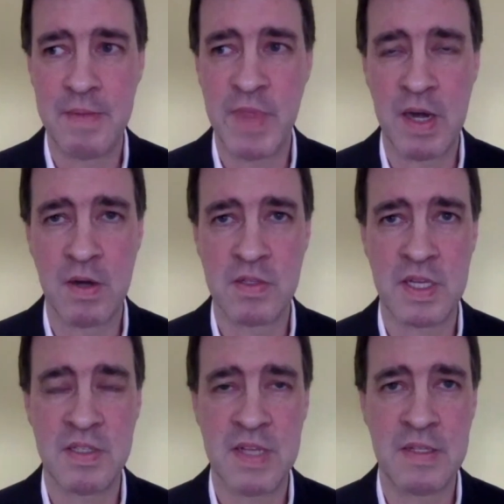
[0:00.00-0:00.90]
There is
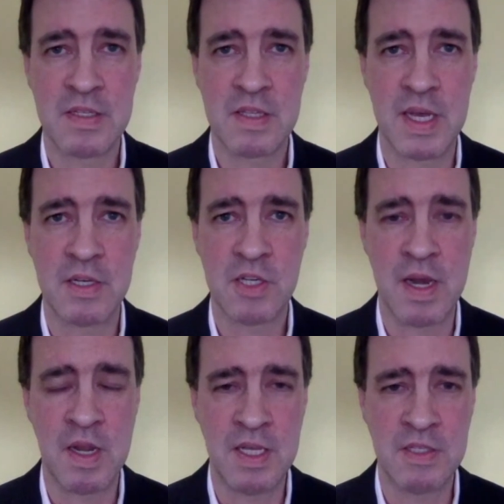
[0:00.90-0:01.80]
a sense that
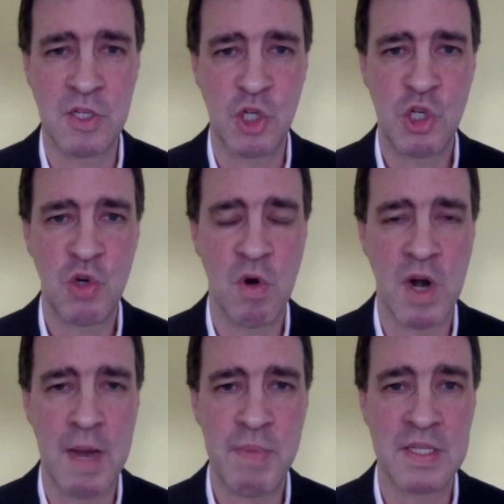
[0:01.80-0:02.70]
China needs to
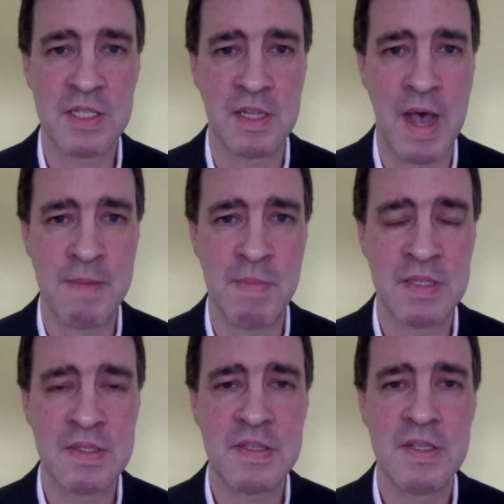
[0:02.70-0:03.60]
shore up its
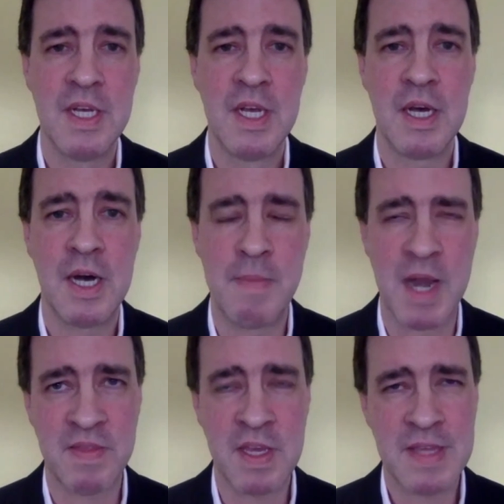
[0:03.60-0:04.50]
alignments.
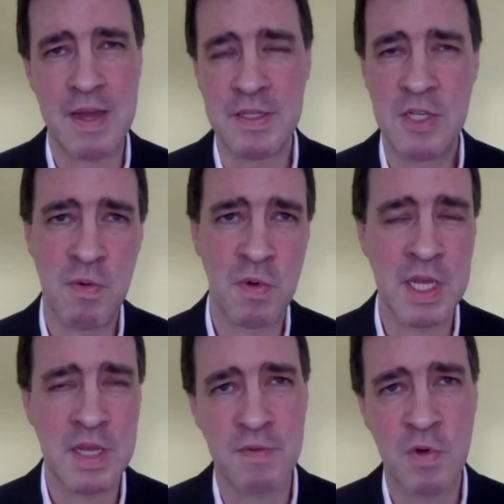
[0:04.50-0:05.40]
And I think that
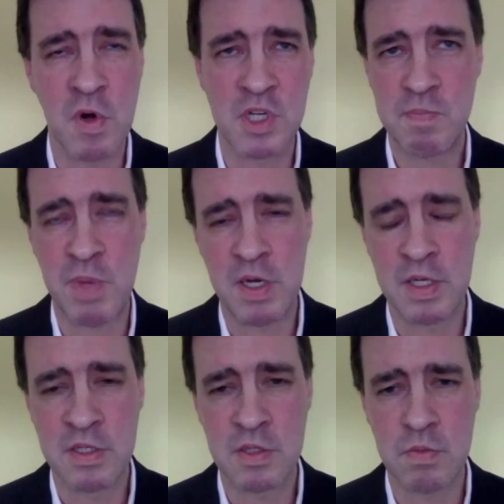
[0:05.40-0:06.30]
generally kind of
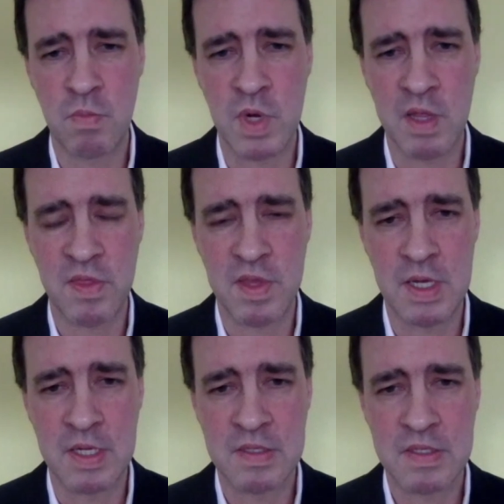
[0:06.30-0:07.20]
corresponds with
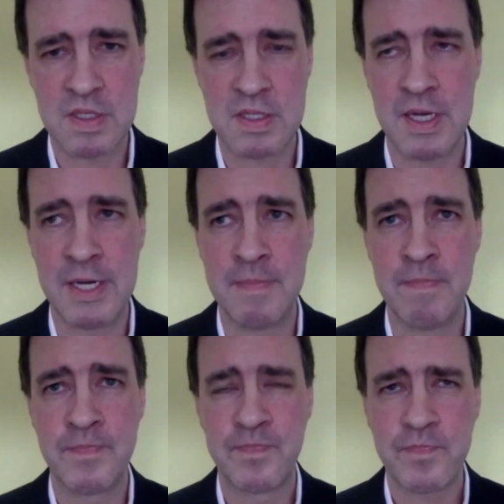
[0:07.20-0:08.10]
its
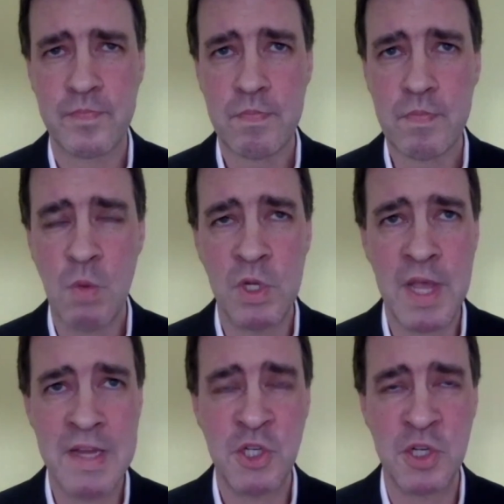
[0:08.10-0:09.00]

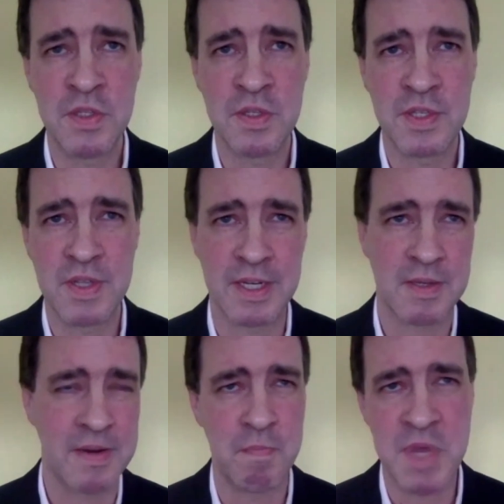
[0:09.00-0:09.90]
relations,
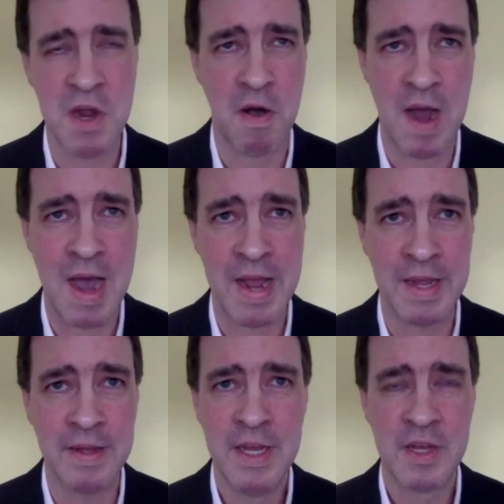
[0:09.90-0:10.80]
like kind of
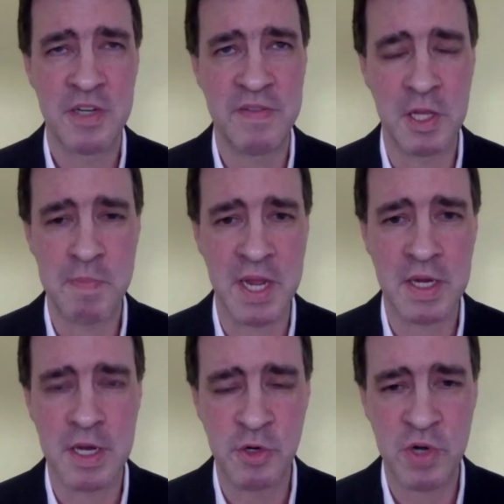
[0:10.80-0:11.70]
BRI, developing
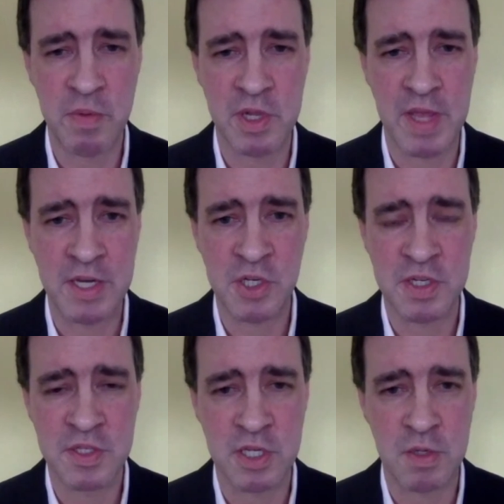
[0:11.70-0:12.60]
country
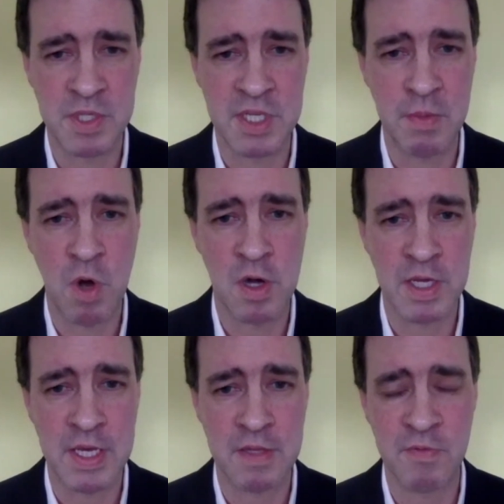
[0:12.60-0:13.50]
relations. So we see
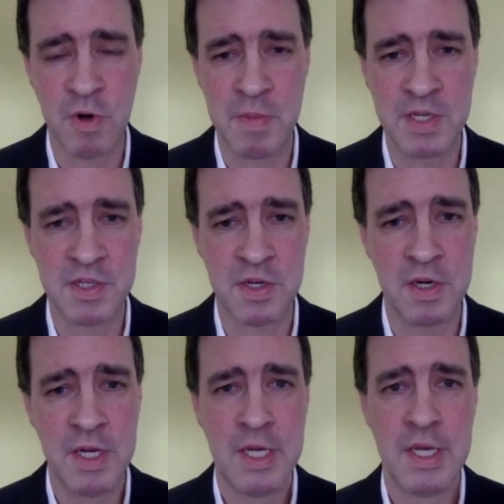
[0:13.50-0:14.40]
Wang Yi, the foreign
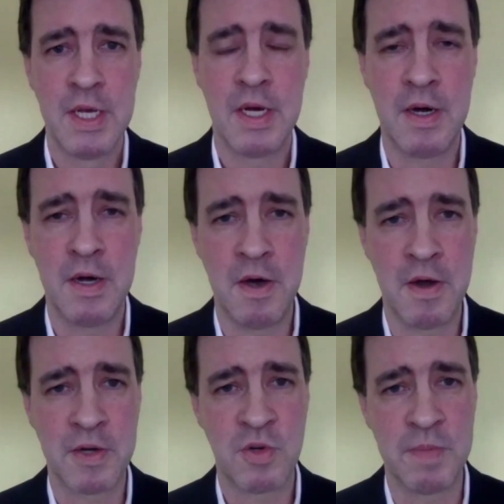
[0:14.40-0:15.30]
minister,
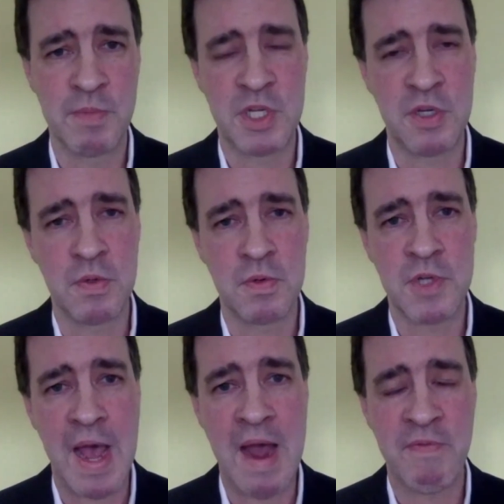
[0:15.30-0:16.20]
on a trip to
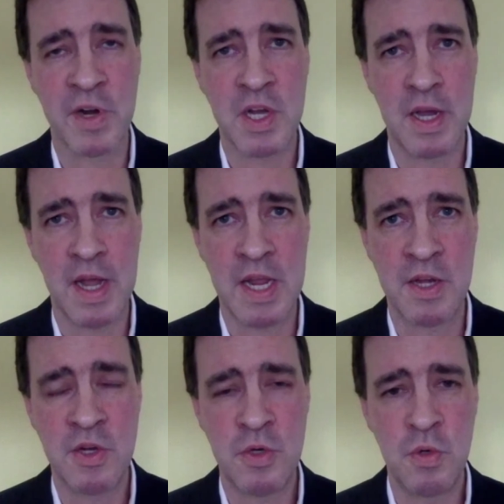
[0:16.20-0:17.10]
Africa, a
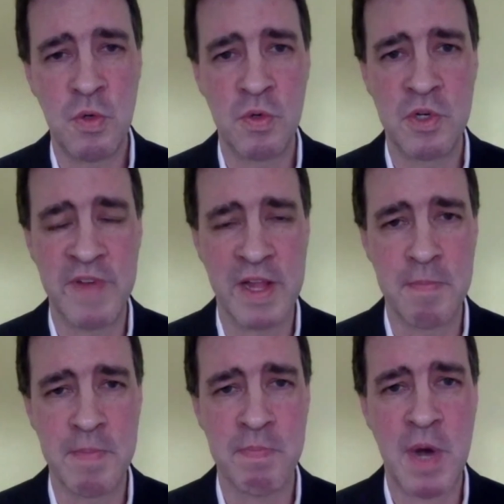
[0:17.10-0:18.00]
new
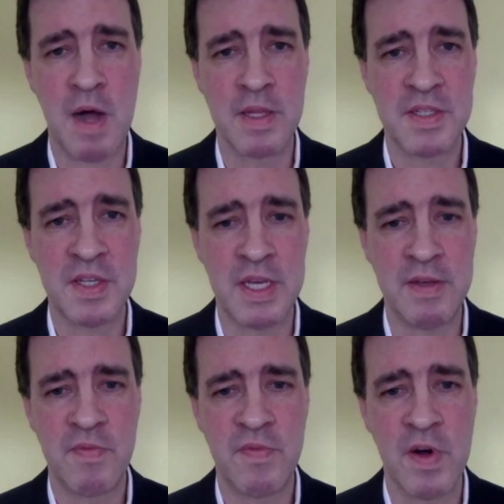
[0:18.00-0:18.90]
development
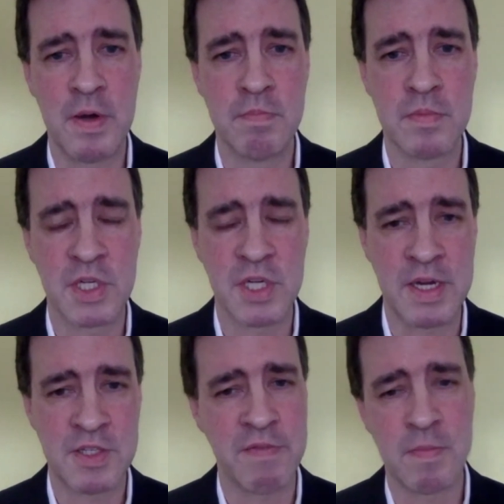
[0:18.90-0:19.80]
policy from the
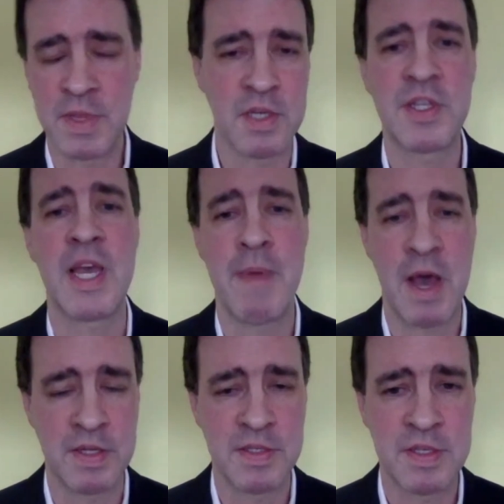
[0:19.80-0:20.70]
Chinese government that just came
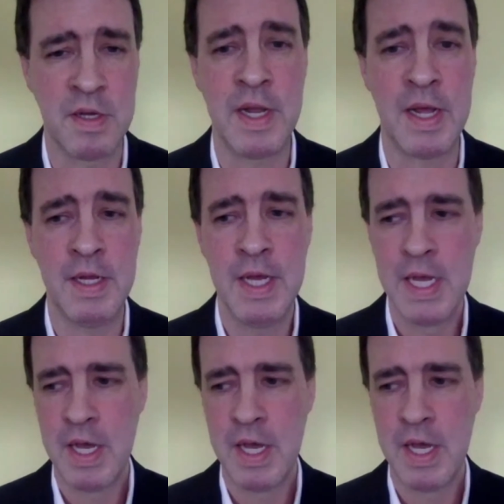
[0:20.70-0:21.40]
out on Sunday.